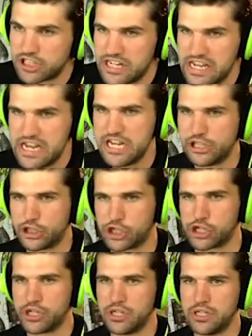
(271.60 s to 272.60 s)

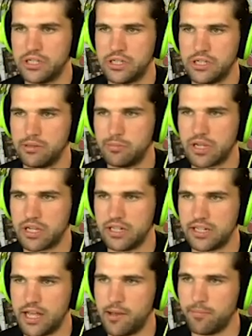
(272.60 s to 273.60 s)
Siege by
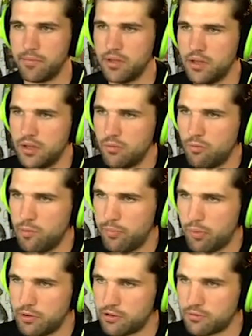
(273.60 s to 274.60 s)
Condemn. one
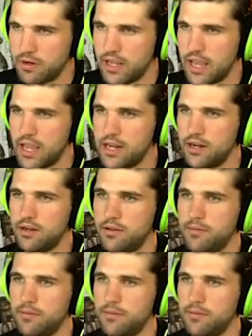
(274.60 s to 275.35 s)
point three eight